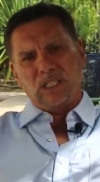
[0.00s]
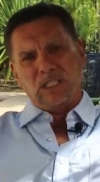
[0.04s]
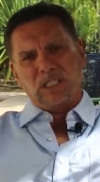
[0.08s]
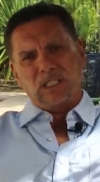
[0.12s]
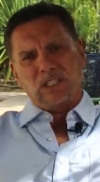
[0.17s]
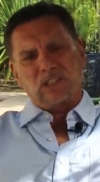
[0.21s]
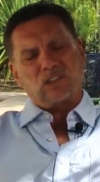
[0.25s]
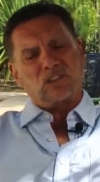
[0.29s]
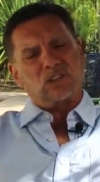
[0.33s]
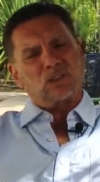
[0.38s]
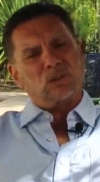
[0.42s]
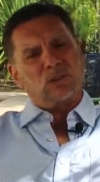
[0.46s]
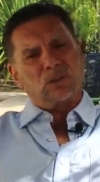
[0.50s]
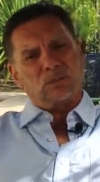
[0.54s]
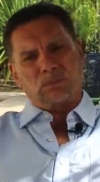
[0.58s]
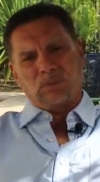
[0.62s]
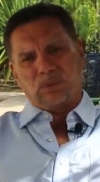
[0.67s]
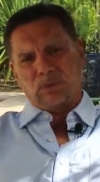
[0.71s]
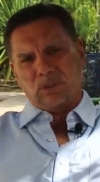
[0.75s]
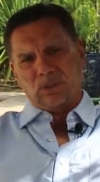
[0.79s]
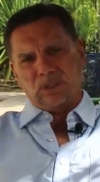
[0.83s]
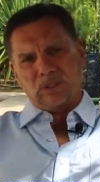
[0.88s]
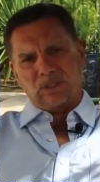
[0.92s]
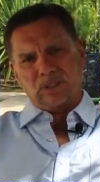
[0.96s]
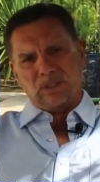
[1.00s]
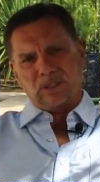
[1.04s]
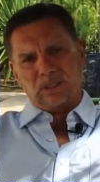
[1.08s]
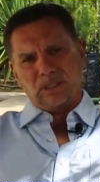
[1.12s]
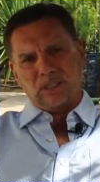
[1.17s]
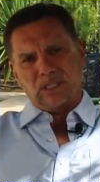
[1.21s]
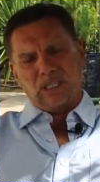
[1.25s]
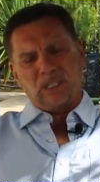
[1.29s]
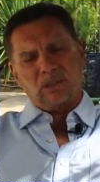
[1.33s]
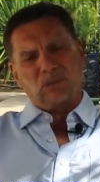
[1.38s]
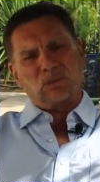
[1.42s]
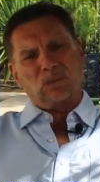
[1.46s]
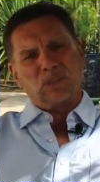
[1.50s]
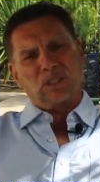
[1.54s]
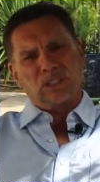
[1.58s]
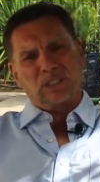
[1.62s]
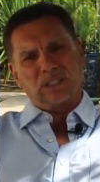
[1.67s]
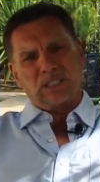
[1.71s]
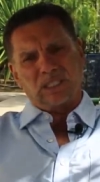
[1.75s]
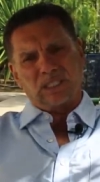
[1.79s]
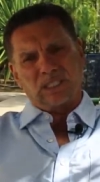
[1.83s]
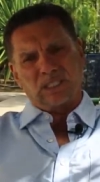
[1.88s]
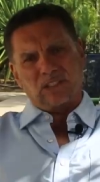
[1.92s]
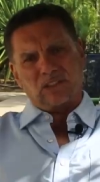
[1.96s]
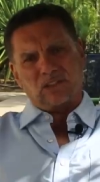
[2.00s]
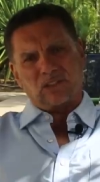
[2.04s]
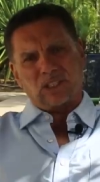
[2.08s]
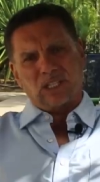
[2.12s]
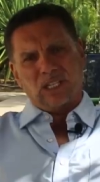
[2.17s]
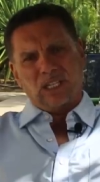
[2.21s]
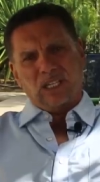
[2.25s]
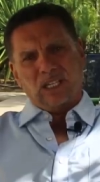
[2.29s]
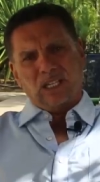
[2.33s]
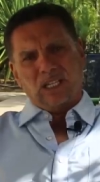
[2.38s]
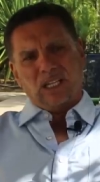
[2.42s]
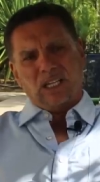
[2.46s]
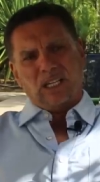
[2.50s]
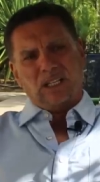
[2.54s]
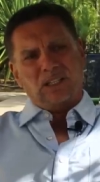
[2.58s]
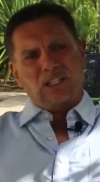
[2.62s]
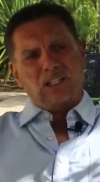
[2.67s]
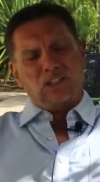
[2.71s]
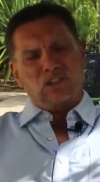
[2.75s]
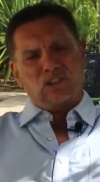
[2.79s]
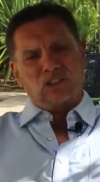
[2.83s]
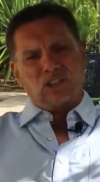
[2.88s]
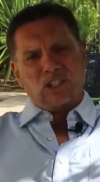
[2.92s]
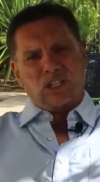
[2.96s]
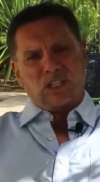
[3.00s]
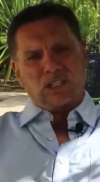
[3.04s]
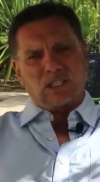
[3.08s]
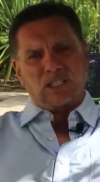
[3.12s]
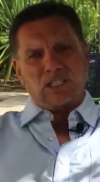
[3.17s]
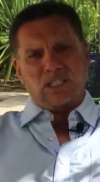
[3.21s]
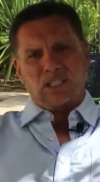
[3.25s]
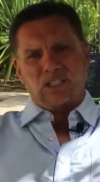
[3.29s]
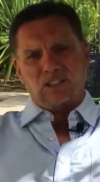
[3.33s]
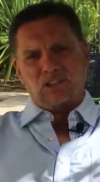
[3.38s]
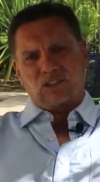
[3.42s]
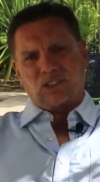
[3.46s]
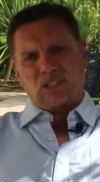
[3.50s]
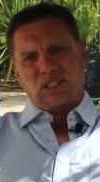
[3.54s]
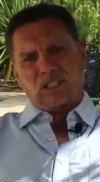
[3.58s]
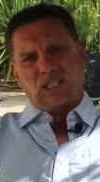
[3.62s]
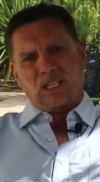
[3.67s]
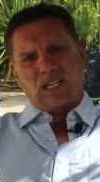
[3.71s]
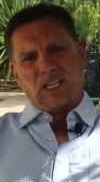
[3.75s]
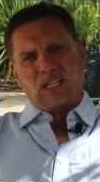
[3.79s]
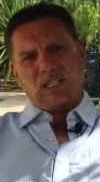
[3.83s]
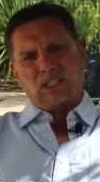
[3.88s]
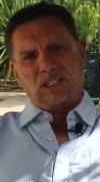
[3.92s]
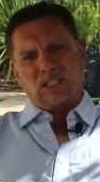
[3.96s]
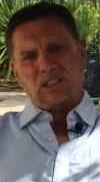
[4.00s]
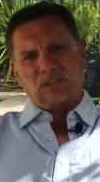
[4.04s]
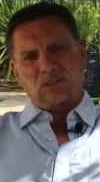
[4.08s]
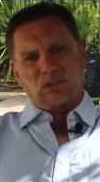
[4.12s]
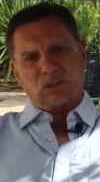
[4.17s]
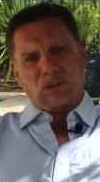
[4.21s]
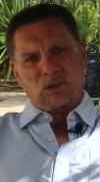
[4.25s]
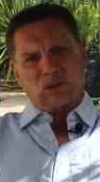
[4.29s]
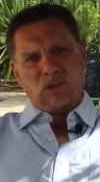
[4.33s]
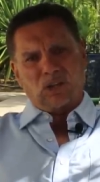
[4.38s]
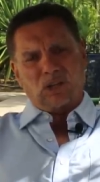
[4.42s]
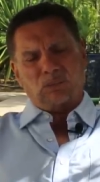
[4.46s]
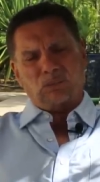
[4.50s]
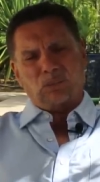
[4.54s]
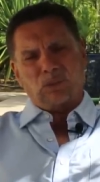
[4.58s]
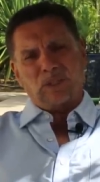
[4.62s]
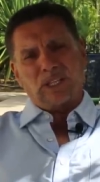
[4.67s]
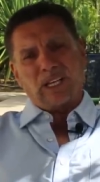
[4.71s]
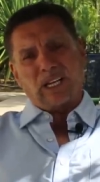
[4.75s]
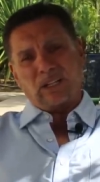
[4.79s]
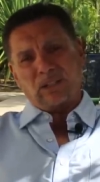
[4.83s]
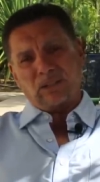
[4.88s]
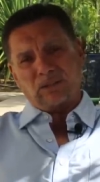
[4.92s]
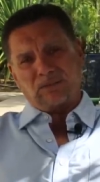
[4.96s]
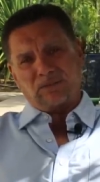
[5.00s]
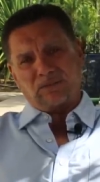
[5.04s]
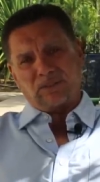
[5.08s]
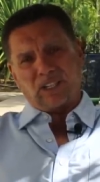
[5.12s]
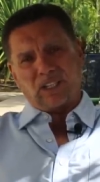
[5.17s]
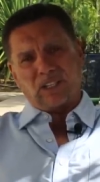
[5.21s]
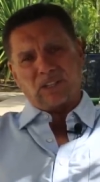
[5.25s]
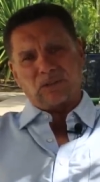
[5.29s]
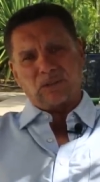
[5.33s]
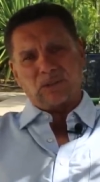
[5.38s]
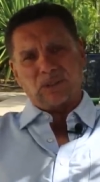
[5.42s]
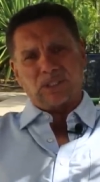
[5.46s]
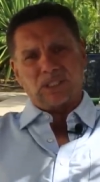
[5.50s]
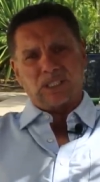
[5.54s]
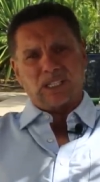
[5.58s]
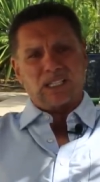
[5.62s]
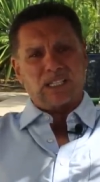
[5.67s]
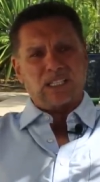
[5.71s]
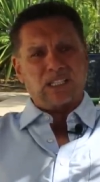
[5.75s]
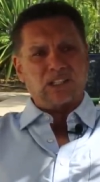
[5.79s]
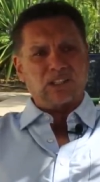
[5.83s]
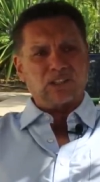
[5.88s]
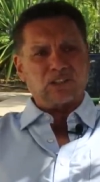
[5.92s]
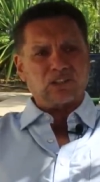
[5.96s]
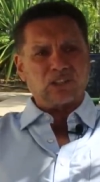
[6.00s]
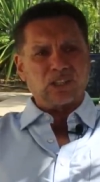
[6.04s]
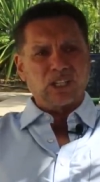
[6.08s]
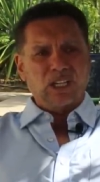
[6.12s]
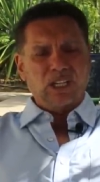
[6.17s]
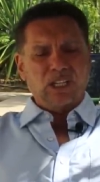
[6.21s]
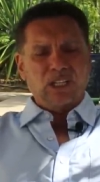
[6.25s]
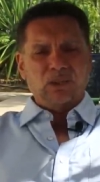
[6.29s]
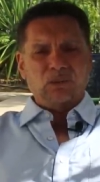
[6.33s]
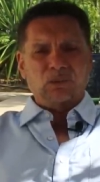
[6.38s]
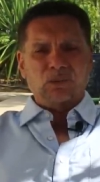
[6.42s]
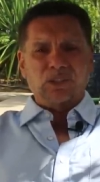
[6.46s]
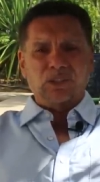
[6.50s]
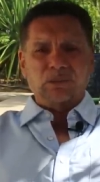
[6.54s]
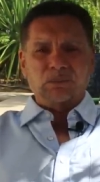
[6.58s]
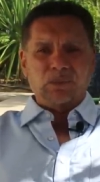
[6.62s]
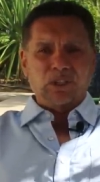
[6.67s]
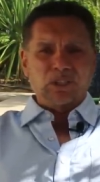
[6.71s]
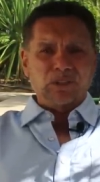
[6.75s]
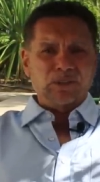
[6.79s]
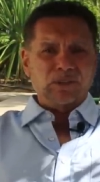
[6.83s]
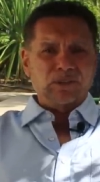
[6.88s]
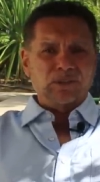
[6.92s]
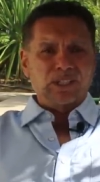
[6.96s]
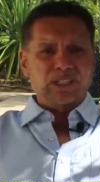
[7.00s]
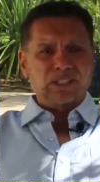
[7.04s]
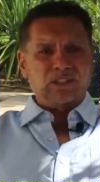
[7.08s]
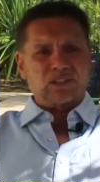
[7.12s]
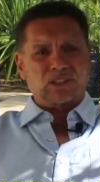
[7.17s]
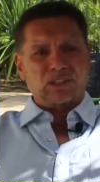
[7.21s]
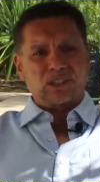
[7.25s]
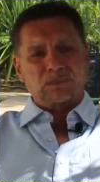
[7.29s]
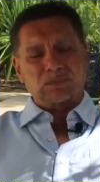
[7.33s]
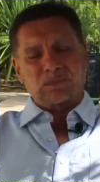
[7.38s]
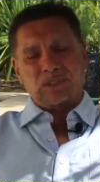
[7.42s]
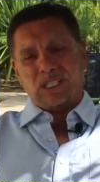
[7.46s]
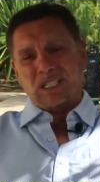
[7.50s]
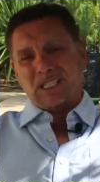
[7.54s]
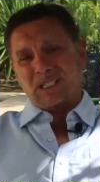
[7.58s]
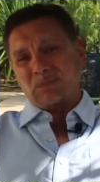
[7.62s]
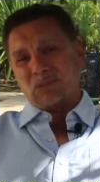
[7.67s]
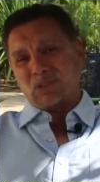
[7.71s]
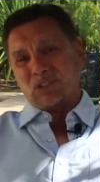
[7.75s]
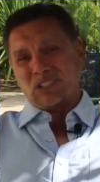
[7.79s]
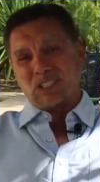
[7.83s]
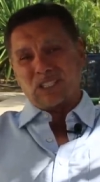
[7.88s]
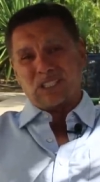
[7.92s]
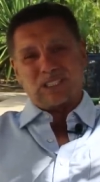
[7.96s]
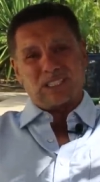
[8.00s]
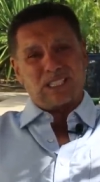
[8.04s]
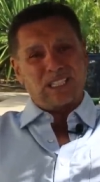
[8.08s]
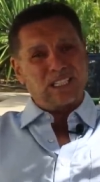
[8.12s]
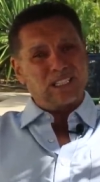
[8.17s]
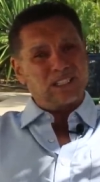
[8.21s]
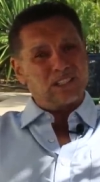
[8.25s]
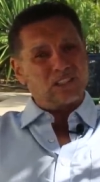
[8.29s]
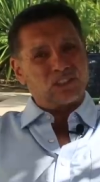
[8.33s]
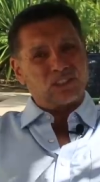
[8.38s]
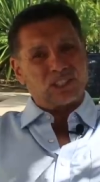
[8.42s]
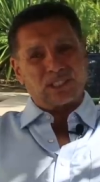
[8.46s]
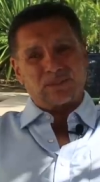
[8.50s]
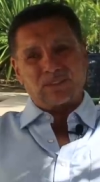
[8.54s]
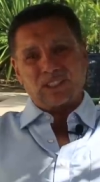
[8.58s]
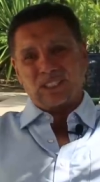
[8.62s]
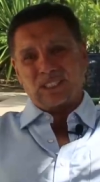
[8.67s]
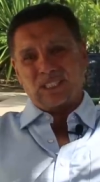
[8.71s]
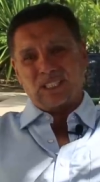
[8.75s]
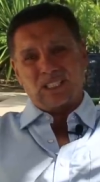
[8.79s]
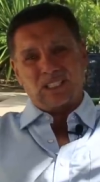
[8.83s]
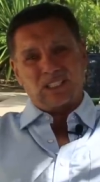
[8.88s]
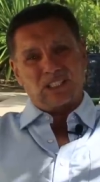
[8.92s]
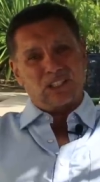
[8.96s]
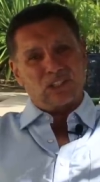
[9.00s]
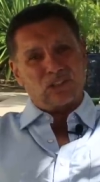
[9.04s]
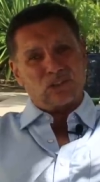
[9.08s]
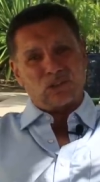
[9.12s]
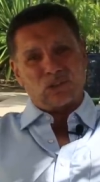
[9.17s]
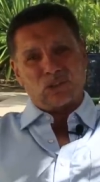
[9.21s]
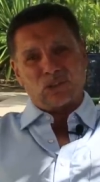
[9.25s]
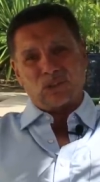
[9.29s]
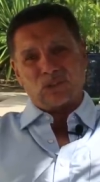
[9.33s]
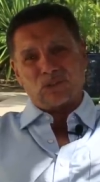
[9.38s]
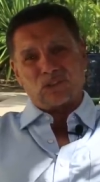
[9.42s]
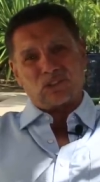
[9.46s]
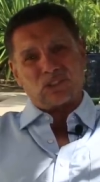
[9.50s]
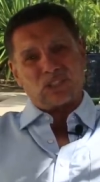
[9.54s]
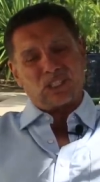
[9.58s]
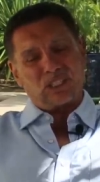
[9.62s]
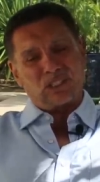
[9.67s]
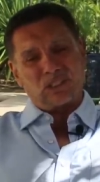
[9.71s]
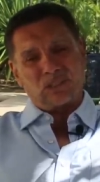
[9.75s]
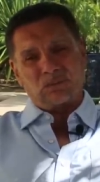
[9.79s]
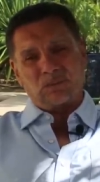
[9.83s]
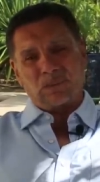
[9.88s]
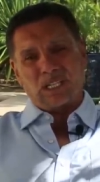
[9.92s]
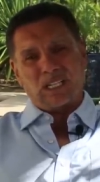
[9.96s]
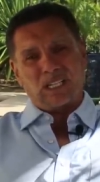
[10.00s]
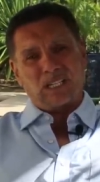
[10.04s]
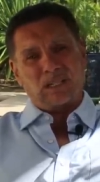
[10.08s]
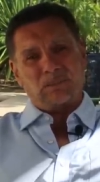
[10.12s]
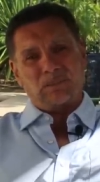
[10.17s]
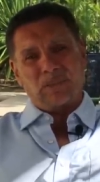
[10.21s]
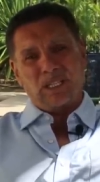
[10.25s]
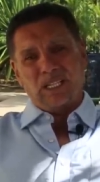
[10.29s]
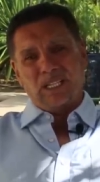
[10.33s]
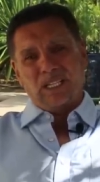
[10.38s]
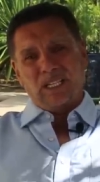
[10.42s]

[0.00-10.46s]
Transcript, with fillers: is so important. It really is. And these young kids today that grow up without a father in the house, with a mother that's sometimes 16 or 17 years old, single mom,